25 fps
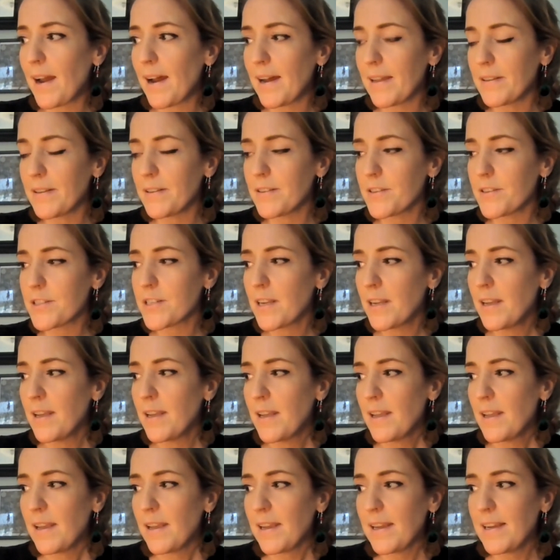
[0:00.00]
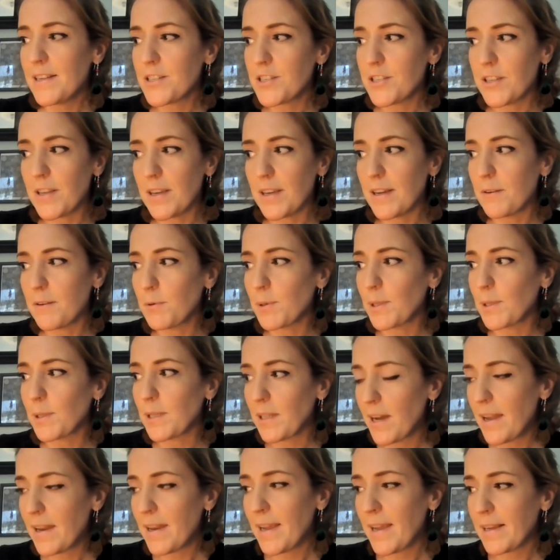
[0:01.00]
And each year we're
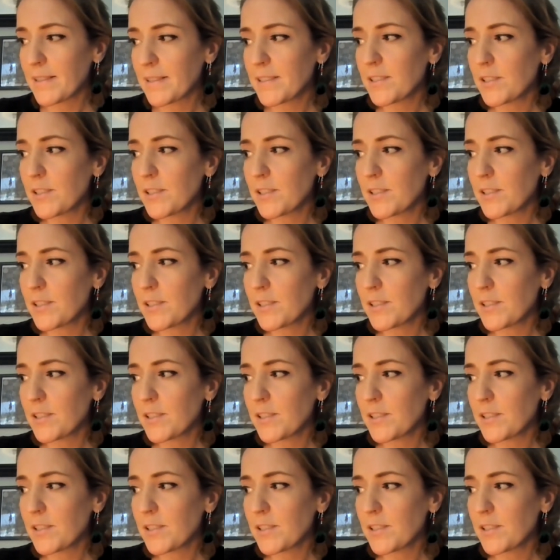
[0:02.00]
learning.